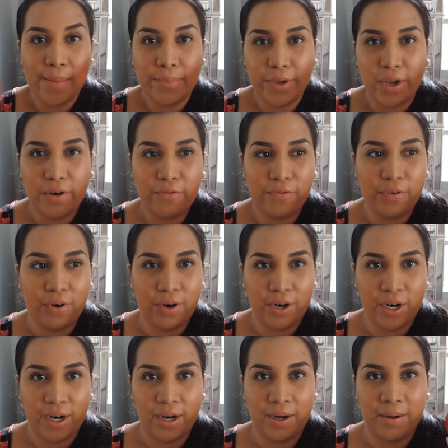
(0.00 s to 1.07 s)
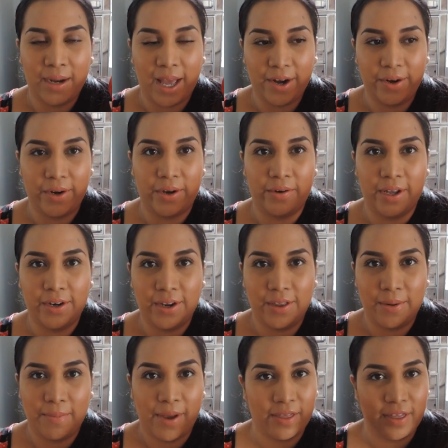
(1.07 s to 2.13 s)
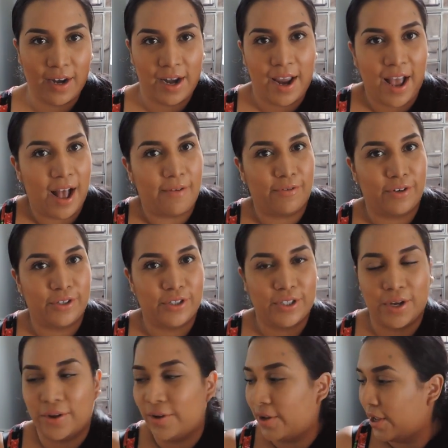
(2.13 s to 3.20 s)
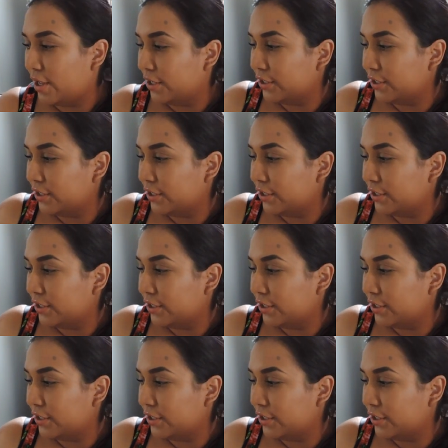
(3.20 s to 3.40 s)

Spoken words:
I'm good for, I don't know, another month and a half or so.